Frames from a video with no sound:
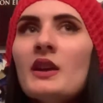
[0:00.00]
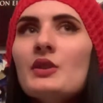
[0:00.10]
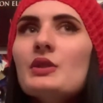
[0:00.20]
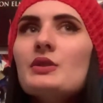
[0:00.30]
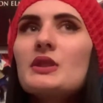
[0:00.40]

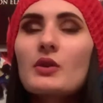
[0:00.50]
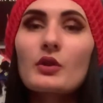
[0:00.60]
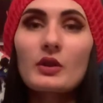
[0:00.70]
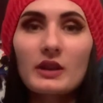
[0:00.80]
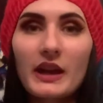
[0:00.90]
sooner
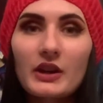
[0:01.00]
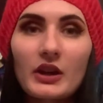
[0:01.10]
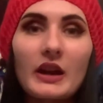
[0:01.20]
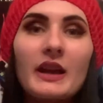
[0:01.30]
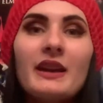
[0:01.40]
or
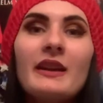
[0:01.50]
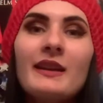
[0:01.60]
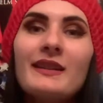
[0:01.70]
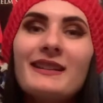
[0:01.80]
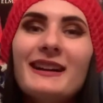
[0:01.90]
later,
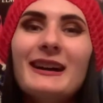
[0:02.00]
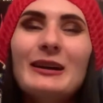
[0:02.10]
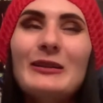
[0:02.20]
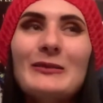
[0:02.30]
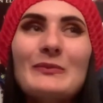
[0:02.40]

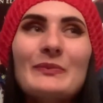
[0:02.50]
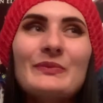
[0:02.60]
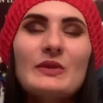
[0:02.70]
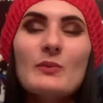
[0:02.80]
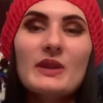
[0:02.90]

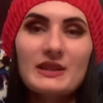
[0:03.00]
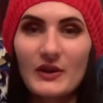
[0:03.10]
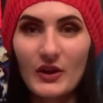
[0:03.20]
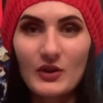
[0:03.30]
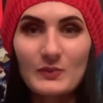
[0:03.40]

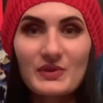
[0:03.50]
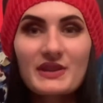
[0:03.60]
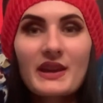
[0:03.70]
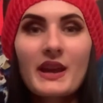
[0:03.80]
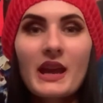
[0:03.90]
midterms
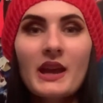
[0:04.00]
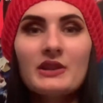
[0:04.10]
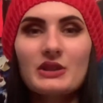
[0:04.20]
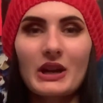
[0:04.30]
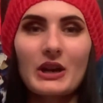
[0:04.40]

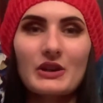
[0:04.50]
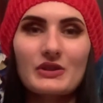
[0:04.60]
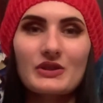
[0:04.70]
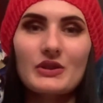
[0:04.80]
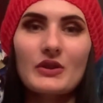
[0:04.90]
turned
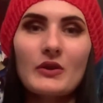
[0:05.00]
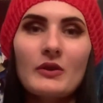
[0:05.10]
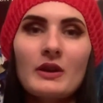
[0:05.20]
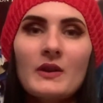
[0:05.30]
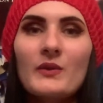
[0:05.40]
to
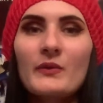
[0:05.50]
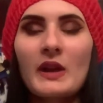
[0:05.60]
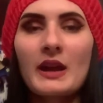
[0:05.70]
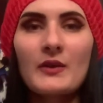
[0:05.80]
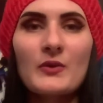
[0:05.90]

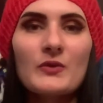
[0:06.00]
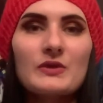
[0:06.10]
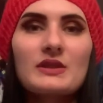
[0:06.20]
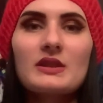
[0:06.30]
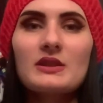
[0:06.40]

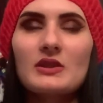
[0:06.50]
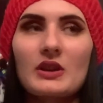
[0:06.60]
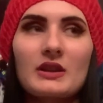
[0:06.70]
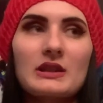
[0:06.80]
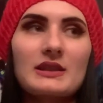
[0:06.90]
finals,
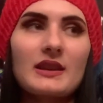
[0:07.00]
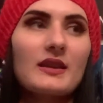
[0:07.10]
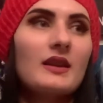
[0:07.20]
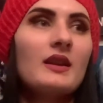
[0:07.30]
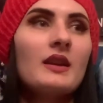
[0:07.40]
turned
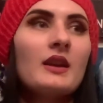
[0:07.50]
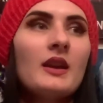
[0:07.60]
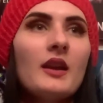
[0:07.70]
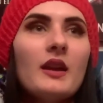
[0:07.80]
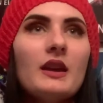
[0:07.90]
to
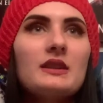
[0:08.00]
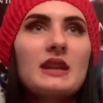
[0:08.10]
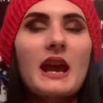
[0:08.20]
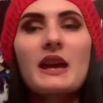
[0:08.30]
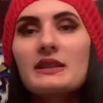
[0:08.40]

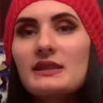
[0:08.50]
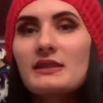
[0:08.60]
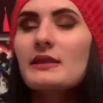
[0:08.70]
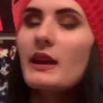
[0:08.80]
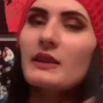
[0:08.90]

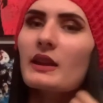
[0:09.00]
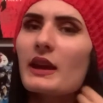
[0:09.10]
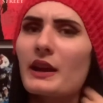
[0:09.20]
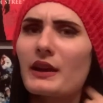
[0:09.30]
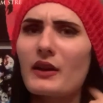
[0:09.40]
tests, and
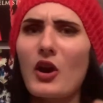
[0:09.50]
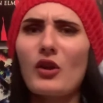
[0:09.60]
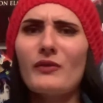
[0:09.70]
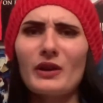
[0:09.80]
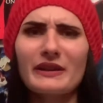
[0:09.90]
like all
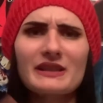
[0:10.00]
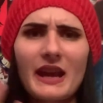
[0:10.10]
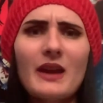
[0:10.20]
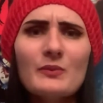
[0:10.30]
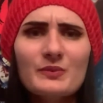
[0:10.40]
of our
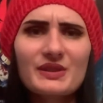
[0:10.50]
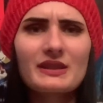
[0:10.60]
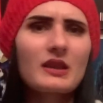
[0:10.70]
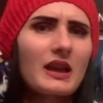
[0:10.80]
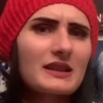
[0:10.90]
exams
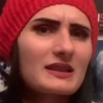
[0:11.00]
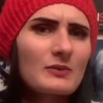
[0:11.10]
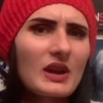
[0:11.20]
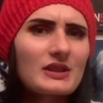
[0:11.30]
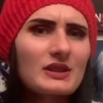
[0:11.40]

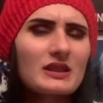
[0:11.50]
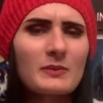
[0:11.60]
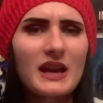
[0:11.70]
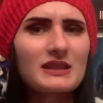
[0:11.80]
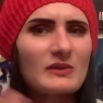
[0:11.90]
this
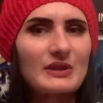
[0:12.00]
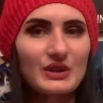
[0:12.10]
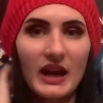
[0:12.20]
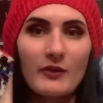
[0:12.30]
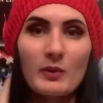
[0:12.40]
past semester
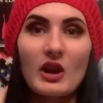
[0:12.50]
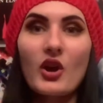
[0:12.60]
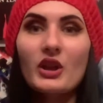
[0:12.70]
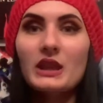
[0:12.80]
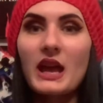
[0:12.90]
have been
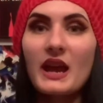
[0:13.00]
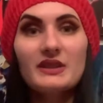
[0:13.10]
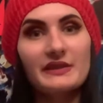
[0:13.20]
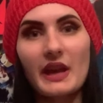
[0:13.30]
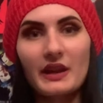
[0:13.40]
online.
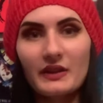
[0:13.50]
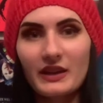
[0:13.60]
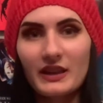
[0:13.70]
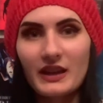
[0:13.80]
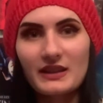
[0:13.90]

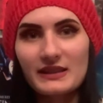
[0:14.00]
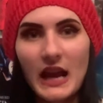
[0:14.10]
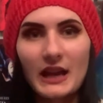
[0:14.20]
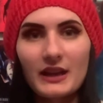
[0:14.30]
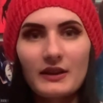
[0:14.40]
Suddenly they
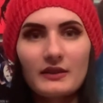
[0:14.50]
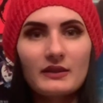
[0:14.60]
decided